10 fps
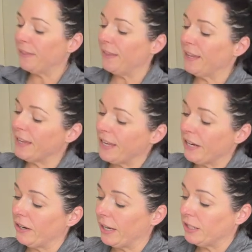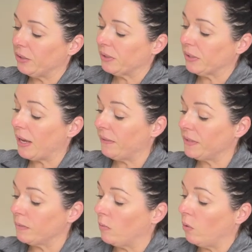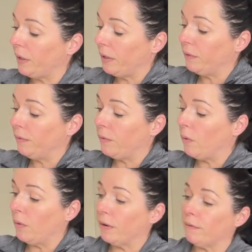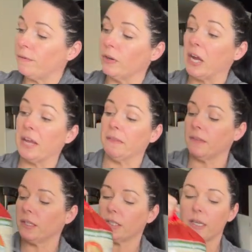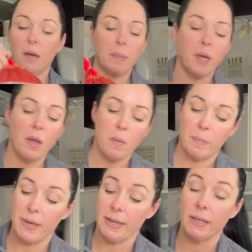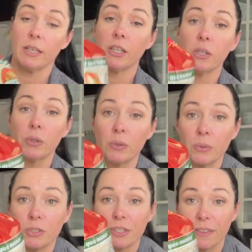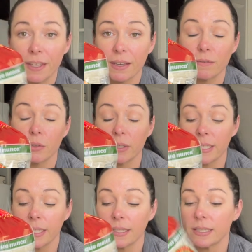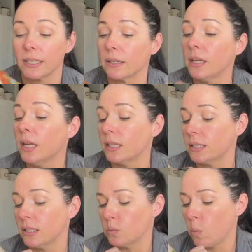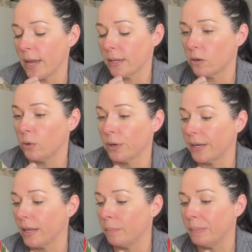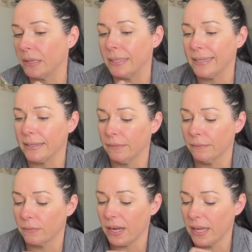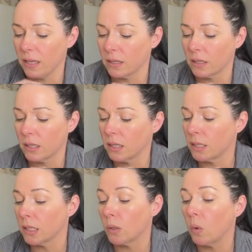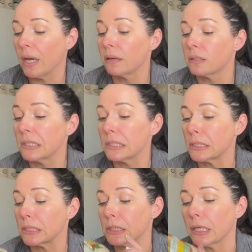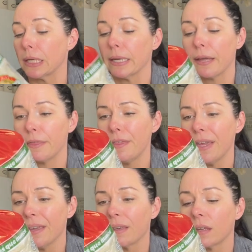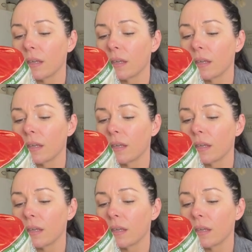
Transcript: thing here, and I do still have some oil for frying these up, but a huge thing of tortillas here. This is white corn, I believe, right? Why doesn't it say? I think.